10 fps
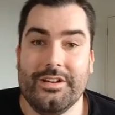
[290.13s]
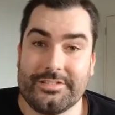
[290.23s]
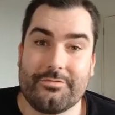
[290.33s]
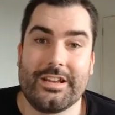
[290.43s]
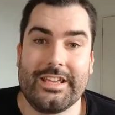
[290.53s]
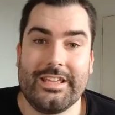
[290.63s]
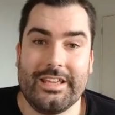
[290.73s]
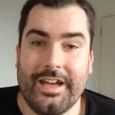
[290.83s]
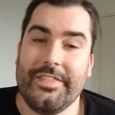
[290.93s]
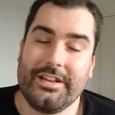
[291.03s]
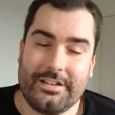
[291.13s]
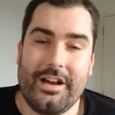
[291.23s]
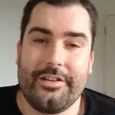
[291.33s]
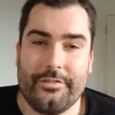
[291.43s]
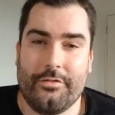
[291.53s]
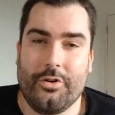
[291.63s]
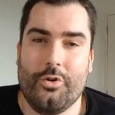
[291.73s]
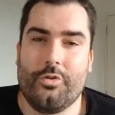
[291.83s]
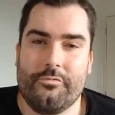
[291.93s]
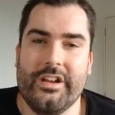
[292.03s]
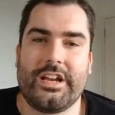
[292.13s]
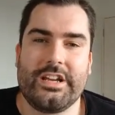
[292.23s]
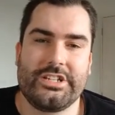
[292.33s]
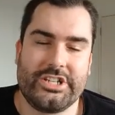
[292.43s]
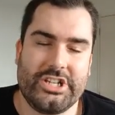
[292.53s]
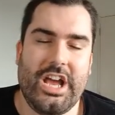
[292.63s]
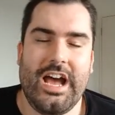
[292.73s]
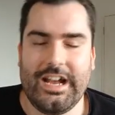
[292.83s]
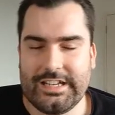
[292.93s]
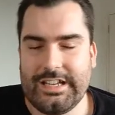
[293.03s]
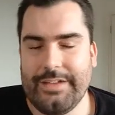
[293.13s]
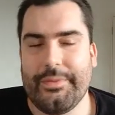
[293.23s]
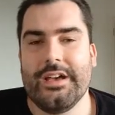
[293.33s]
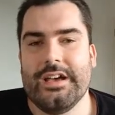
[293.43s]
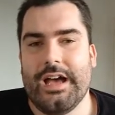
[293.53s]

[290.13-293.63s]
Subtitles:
It's really, I think, kind of a lore-rich archetype,